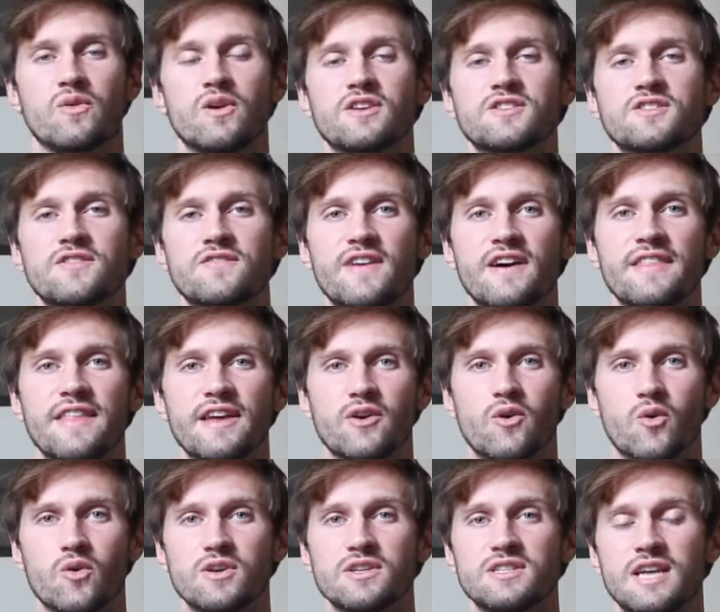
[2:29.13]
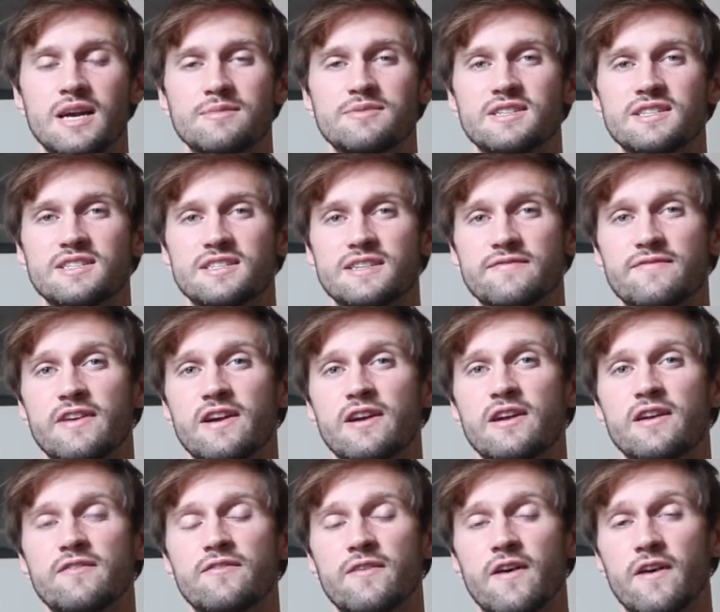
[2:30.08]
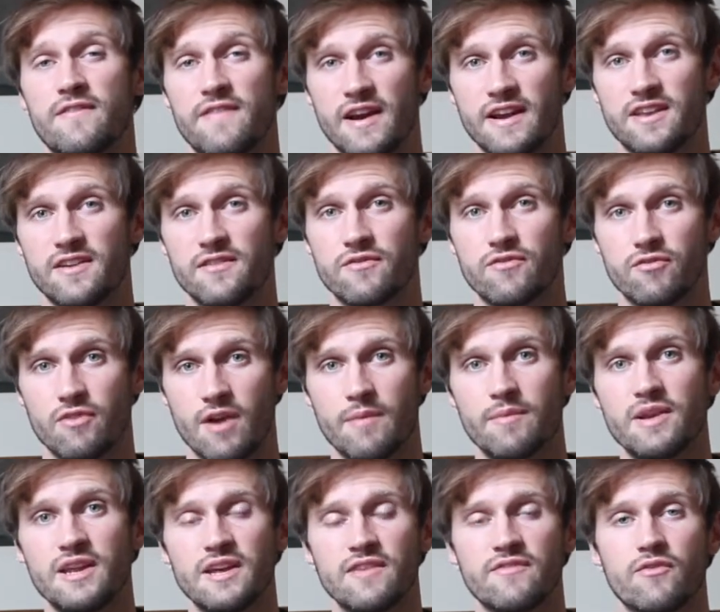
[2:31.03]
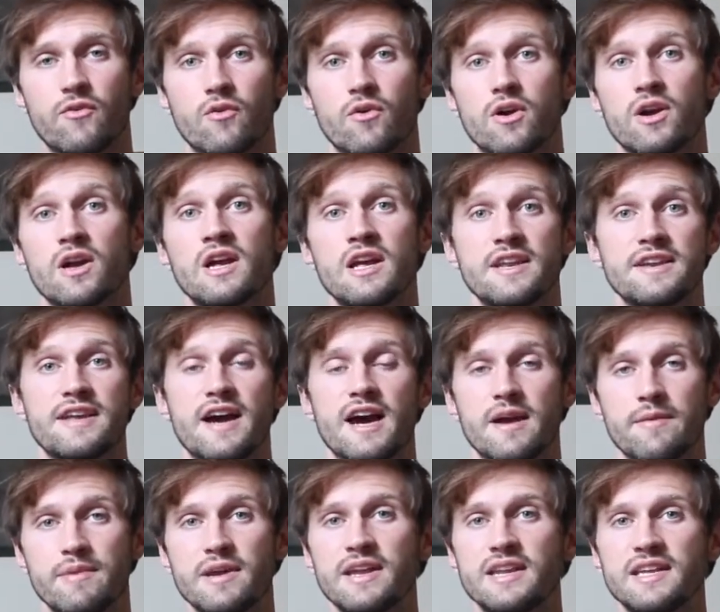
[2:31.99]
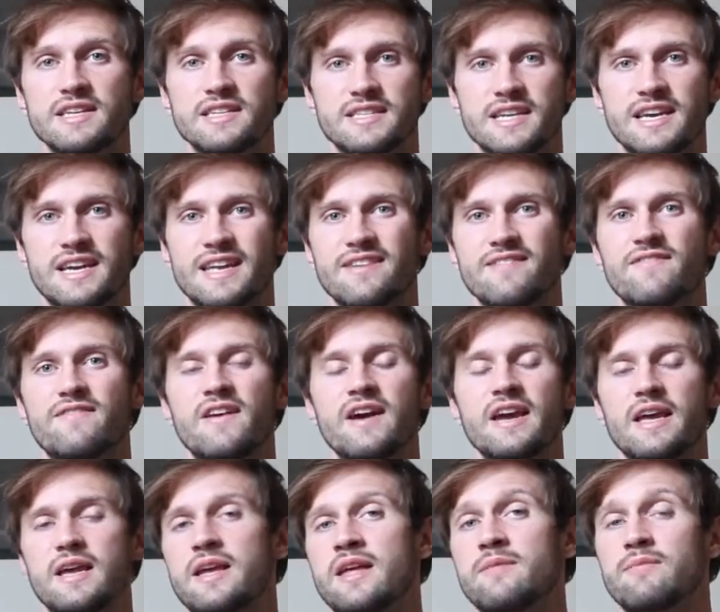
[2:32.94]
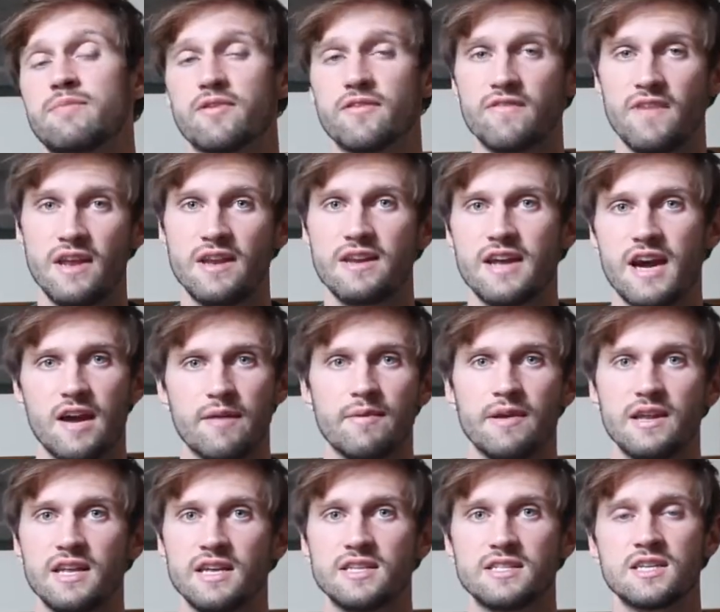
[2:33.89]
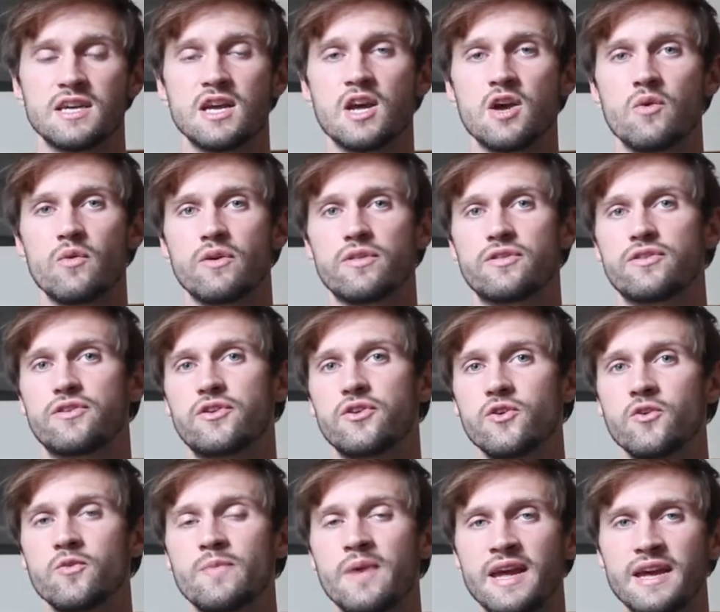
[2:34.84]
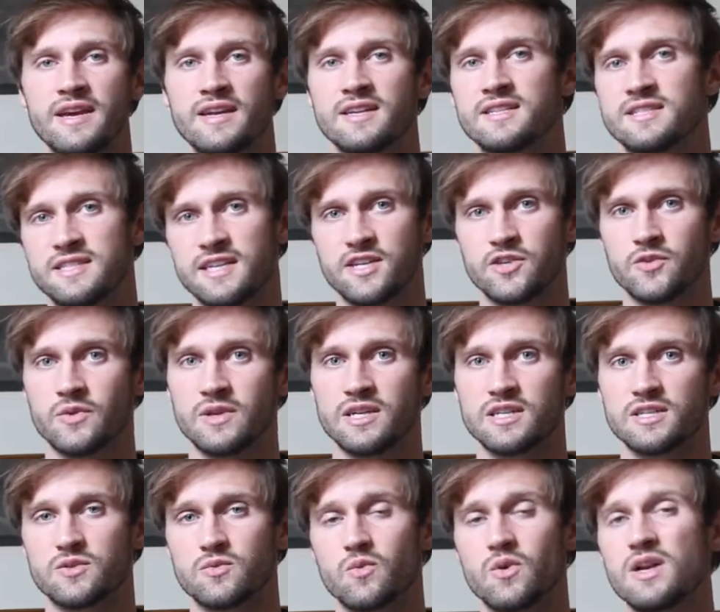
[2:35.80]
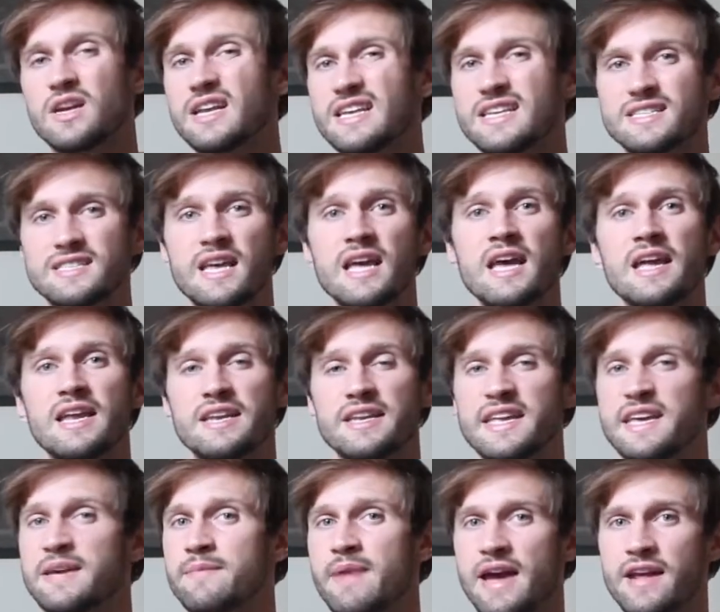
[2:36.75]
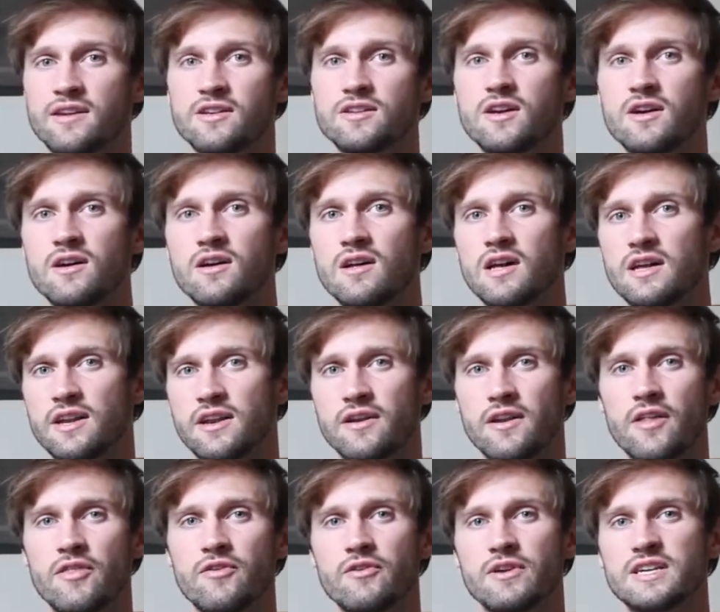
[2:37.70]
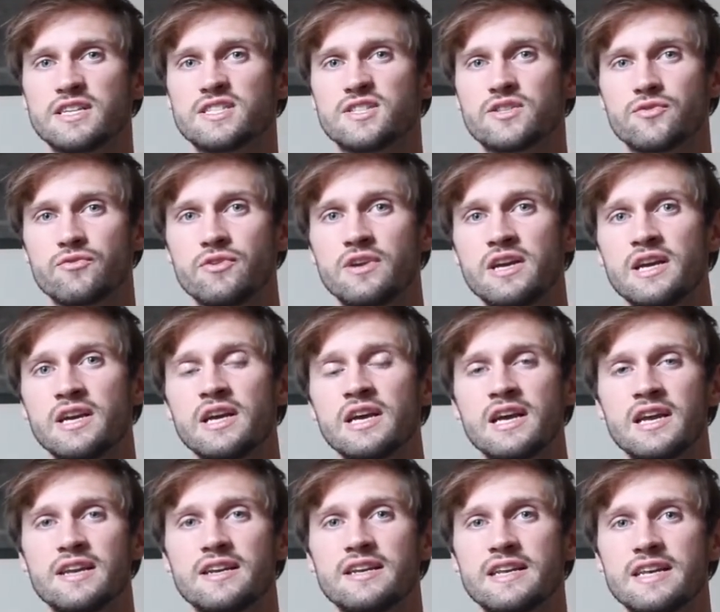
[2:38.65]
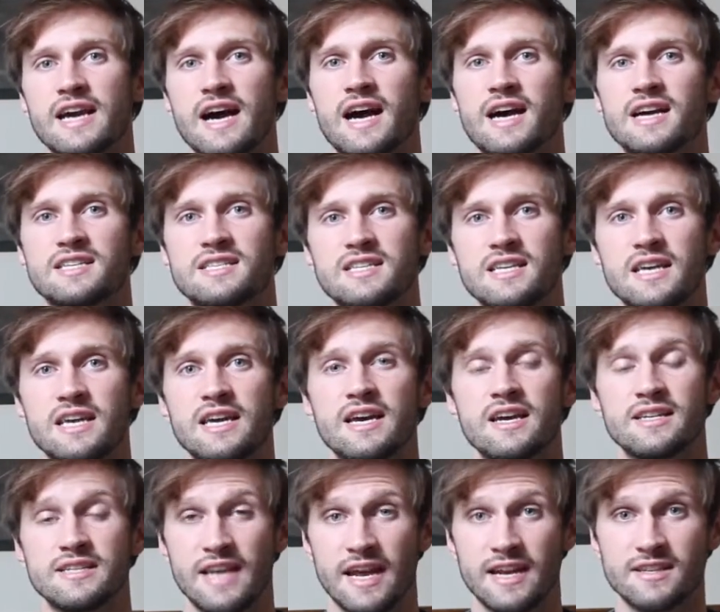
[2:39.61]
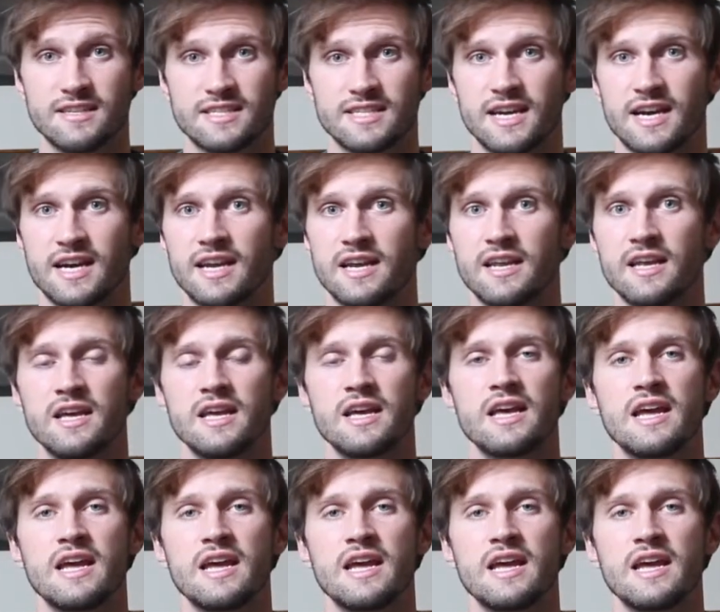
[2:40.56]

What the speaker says: We also find that cordyceps is a very effective remedy for diabetes. It can fight and prevent diabetes with two main constituents. One is D-mannitol and another is 3-deoxyadenosine.